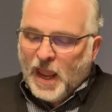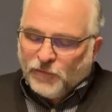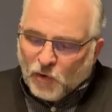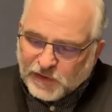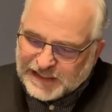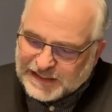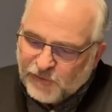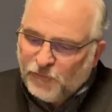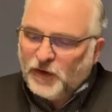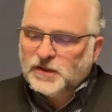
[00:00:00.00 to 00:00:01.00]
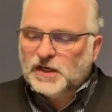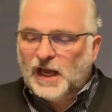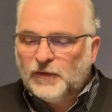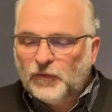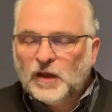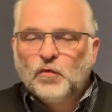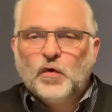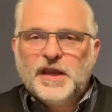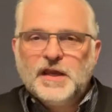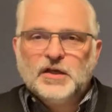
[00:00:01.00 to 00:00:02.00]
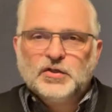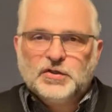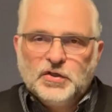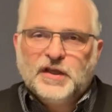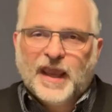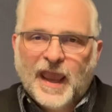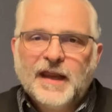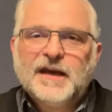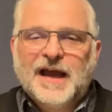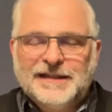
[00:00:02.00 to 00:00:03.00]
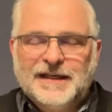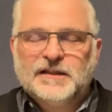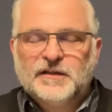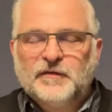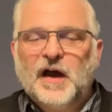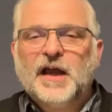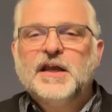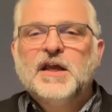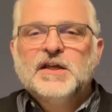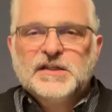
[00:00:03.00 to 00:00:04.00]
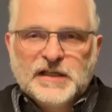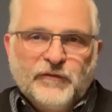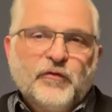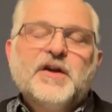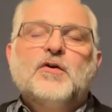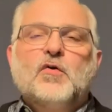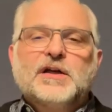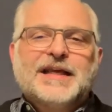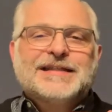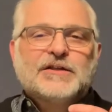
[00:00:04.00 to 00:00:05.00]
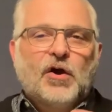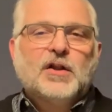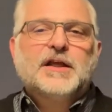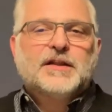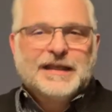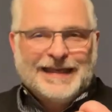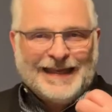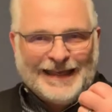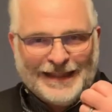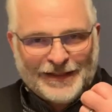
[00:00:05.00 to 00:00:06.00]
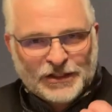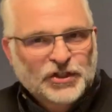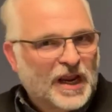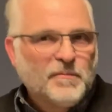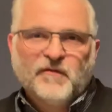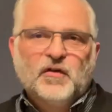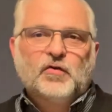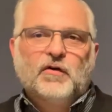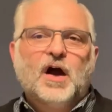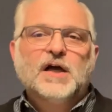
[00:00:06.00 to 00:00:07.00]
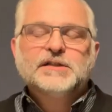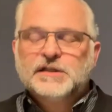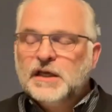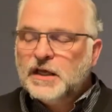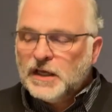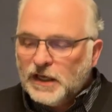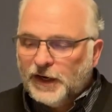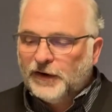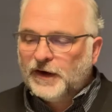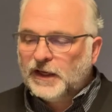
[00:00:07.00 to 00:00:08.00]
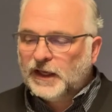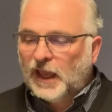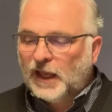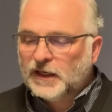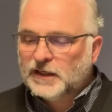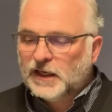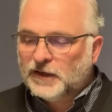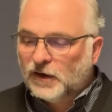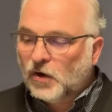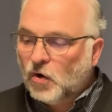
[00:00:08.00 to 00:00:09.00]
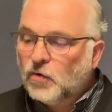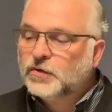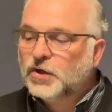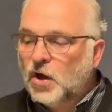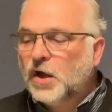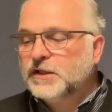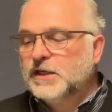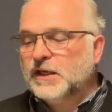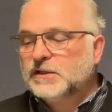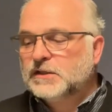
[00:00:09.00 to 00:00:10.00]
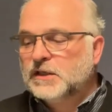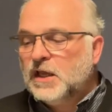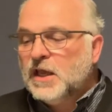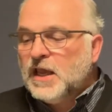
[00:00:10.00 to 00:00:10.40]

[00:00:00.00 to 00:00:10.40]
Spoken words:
And though it's different, I think we can identify suffering, or let's call it the shame of the cross, here in Canada in our own context.